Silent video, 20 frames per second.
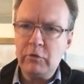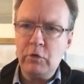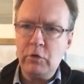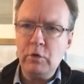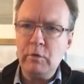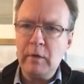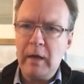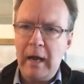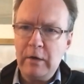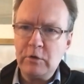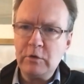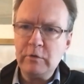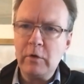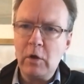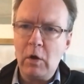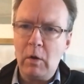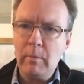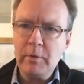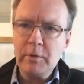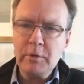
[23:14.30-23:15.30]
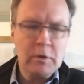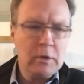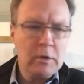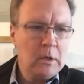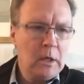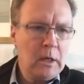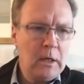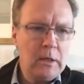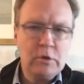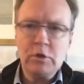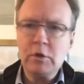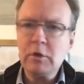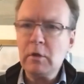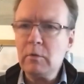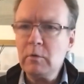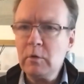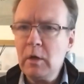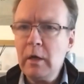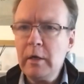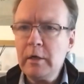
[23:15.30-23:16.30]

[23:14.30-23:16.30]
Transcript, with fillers: through the House of Commons. It's just,